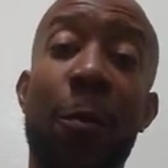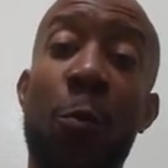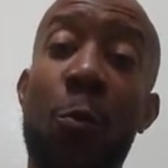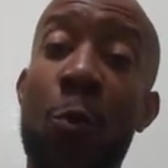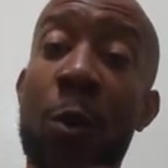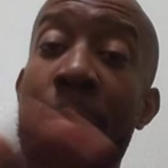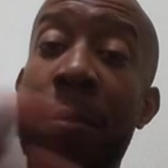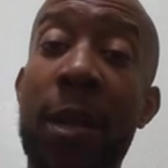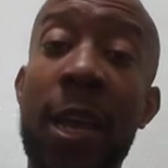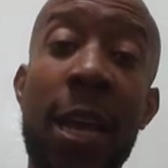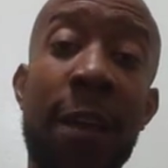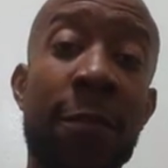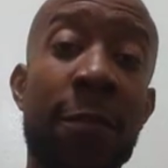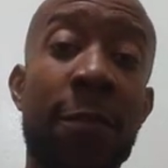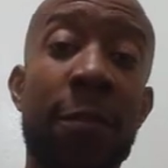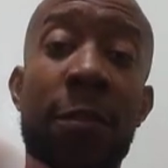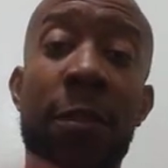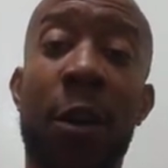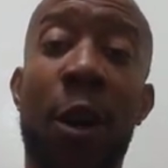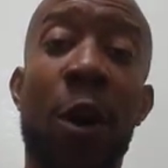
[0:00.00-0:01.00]
Women have
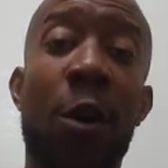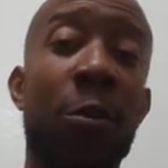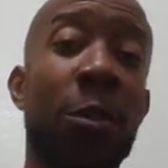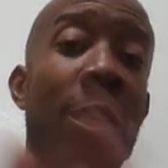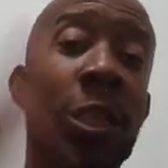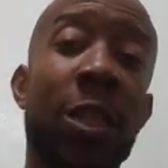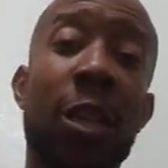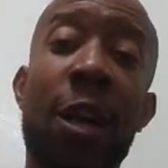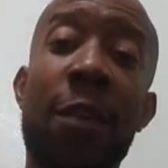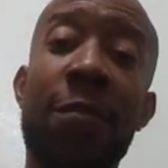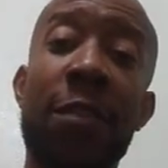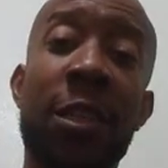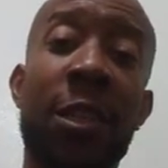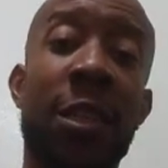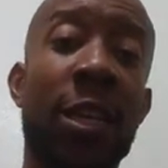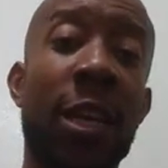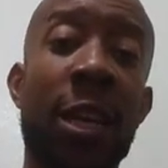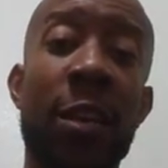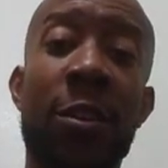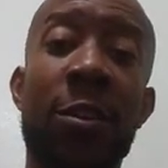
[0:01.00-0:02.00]
all these lofty
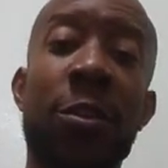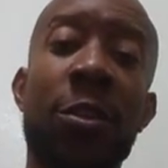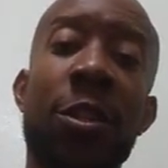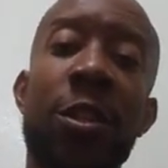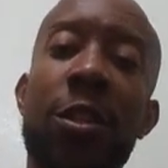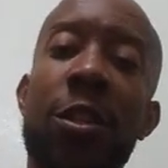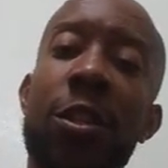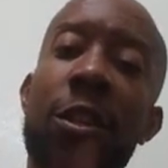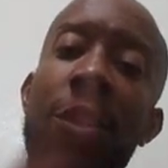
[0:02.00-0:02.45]
standards.